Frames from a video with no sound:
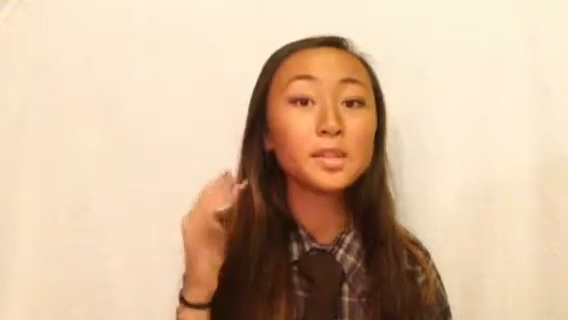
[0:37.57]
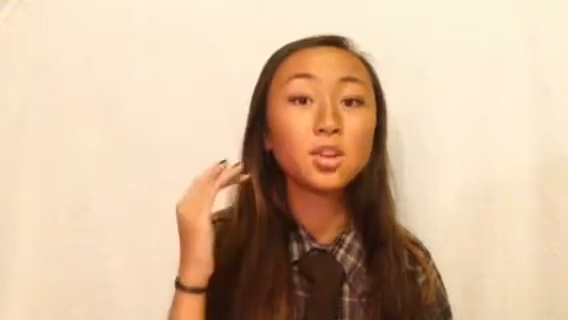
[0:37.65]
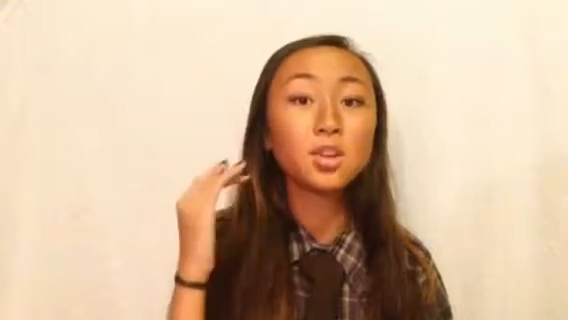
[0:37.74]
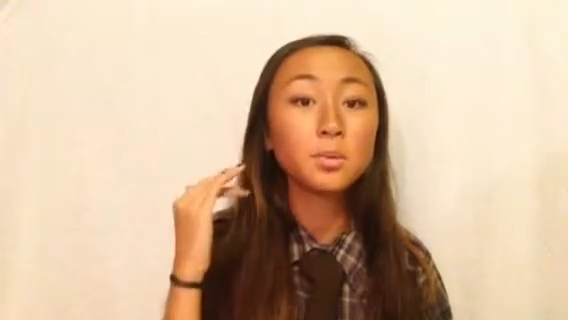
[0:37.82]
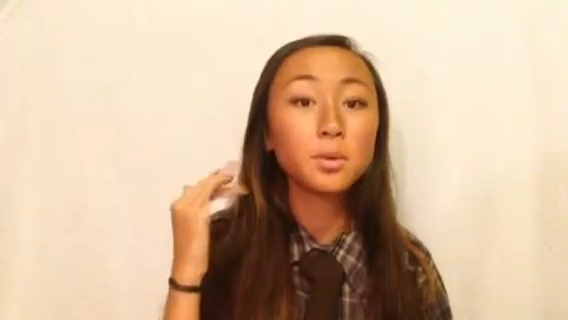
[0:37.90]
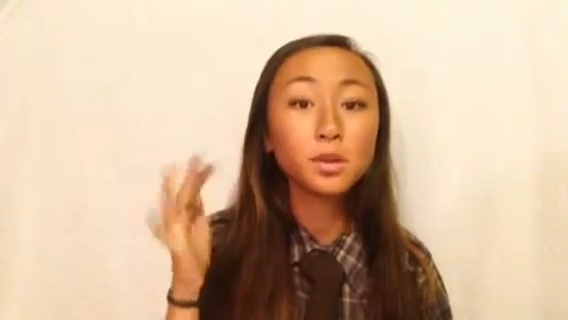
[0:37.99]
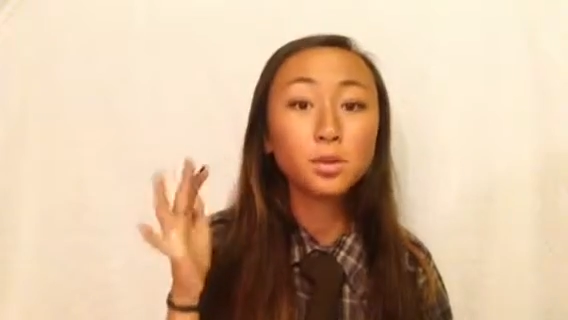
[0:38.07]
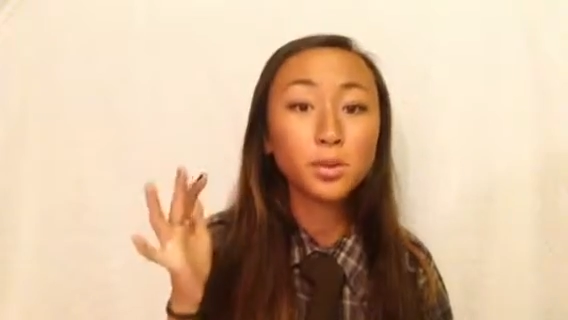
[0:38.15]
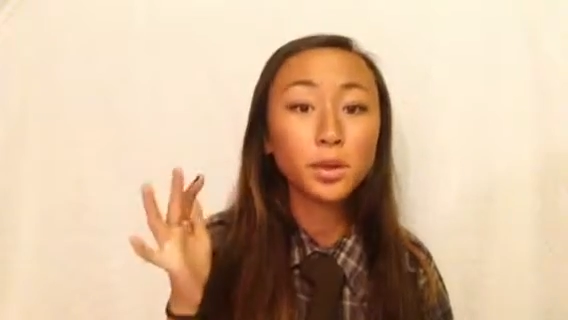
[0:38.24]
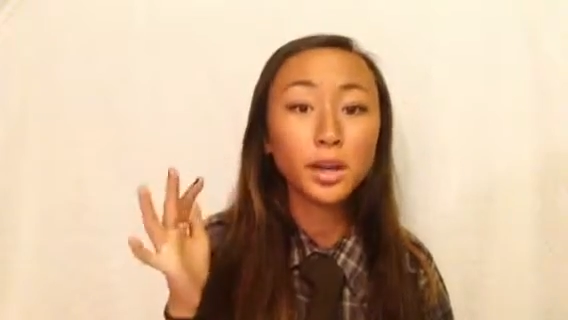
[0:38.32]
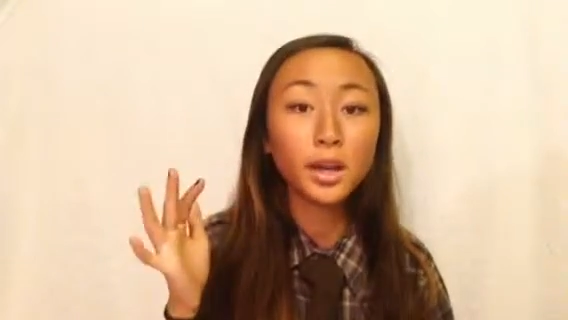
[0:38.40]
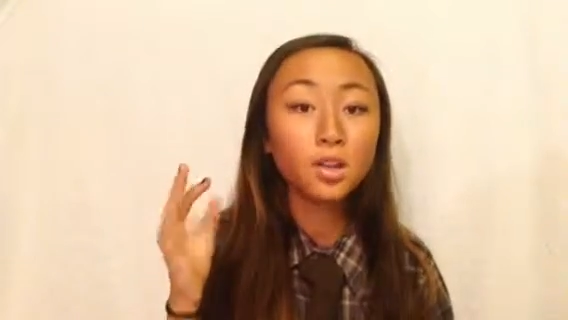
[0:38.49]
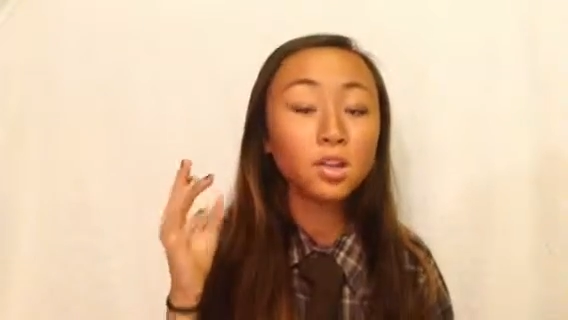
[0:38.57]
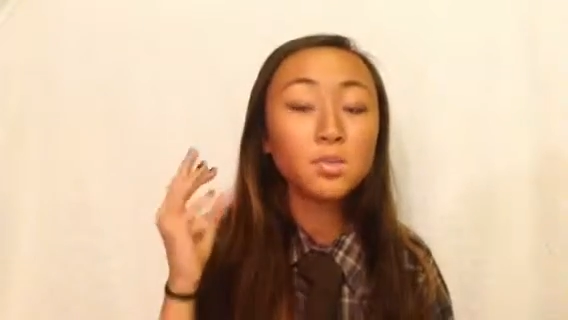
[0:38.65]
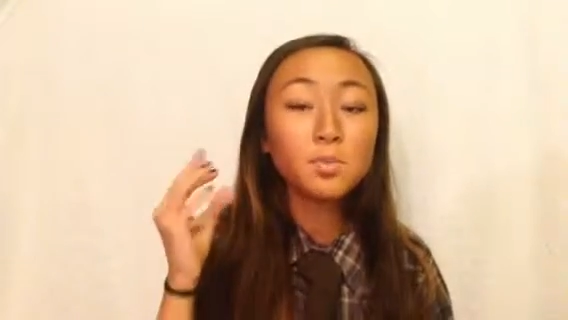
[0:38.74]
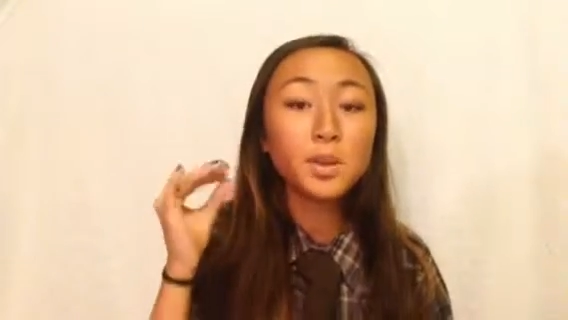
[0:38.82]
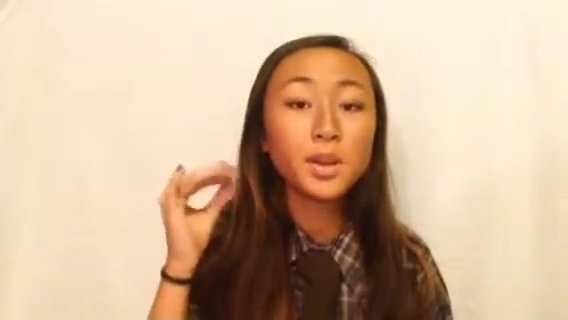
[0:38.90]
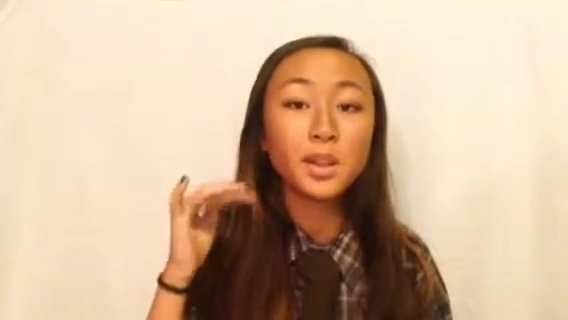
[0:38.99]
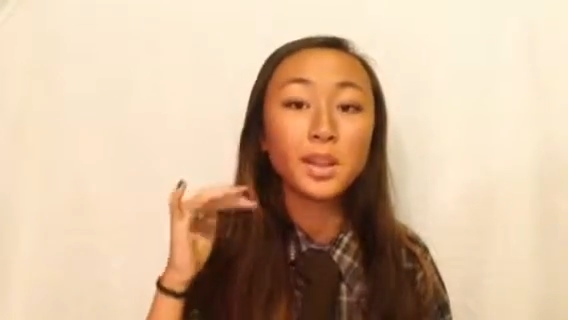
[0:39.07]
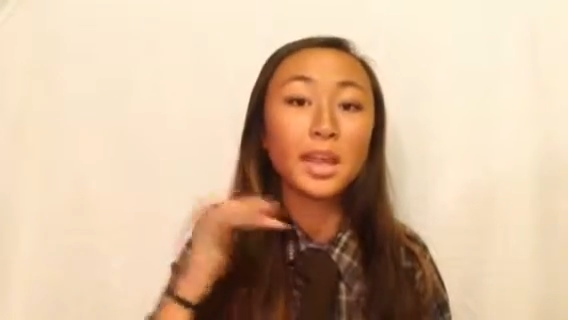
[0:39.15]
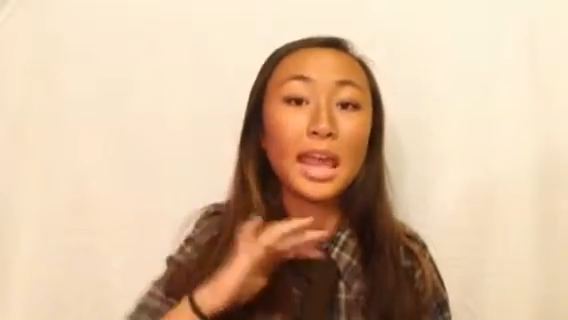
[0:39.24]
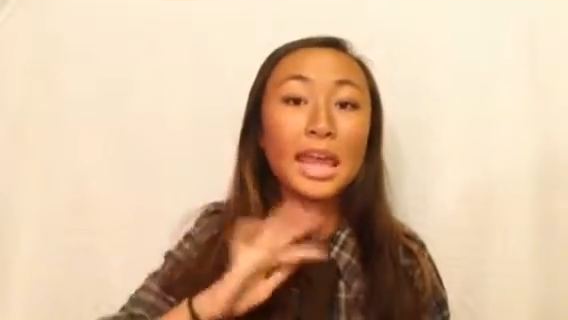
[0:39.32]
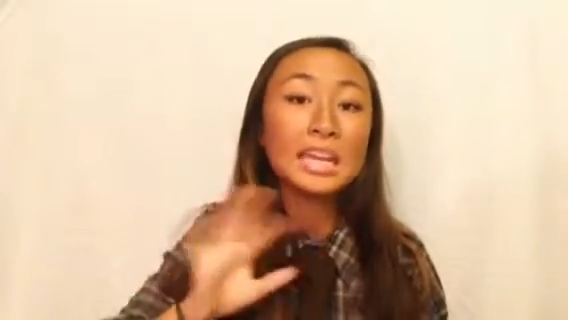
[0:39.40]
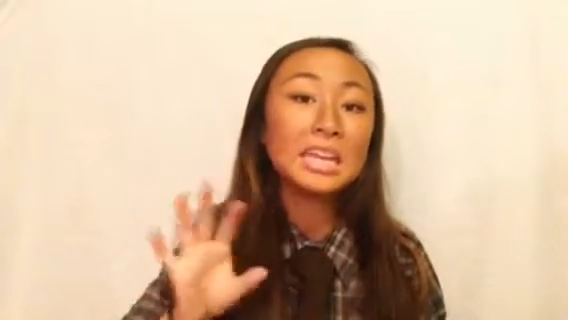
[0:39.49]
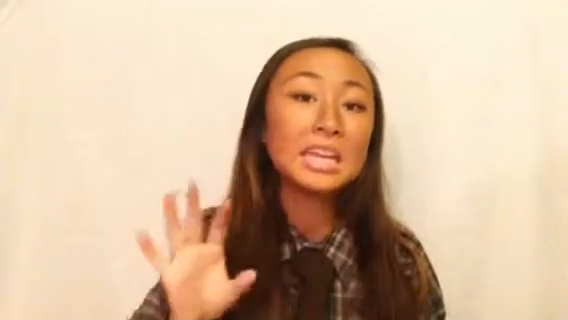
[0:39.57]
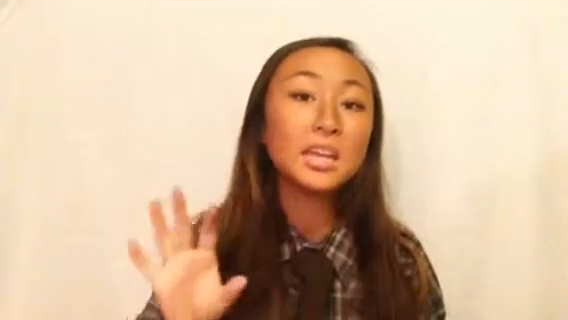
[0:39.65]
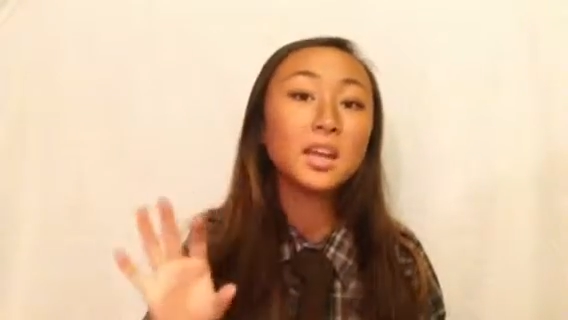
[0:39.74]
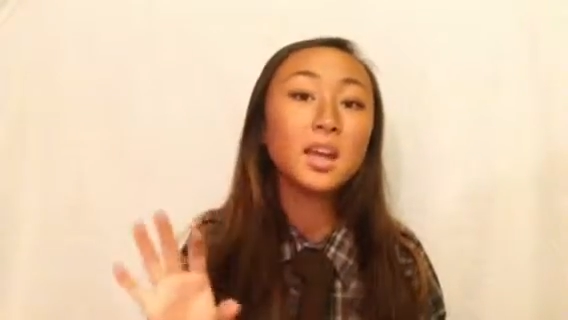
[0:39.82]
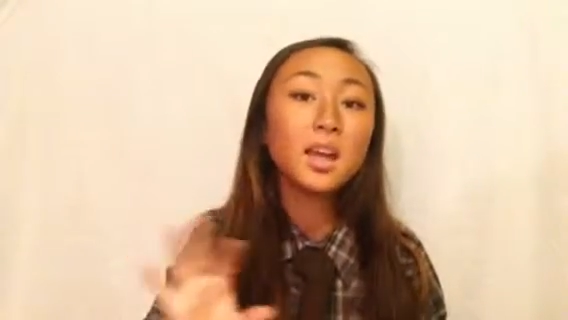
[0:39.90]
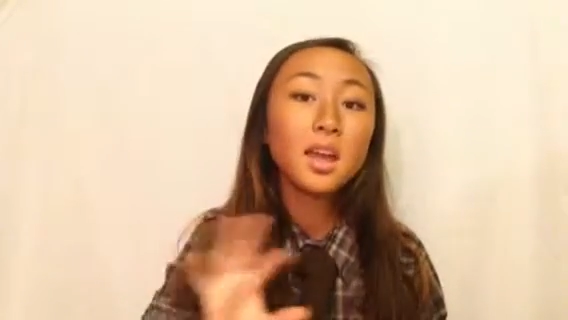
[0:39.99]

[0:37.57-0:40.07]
I could have been Korean, I could have been like any